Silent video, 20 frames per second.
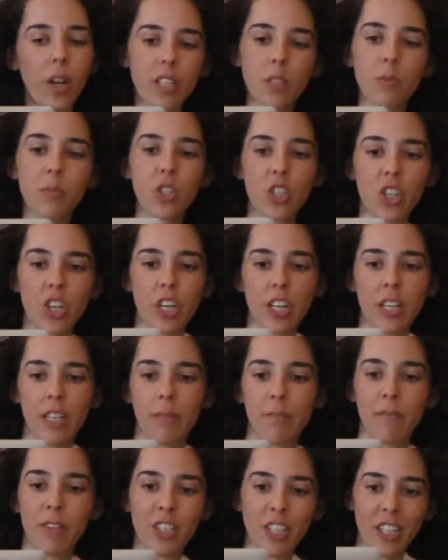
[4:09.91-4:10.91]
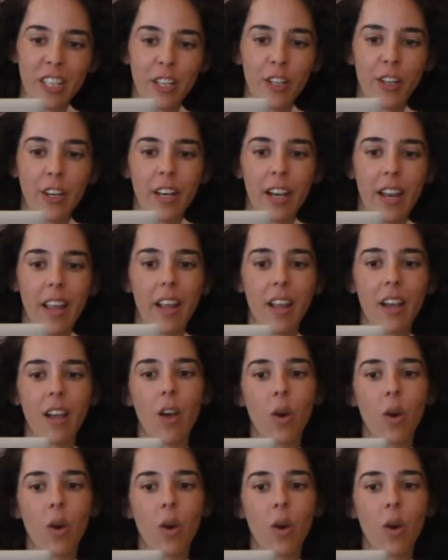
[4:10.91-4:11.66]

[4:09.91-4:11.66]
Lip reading: is machine learning?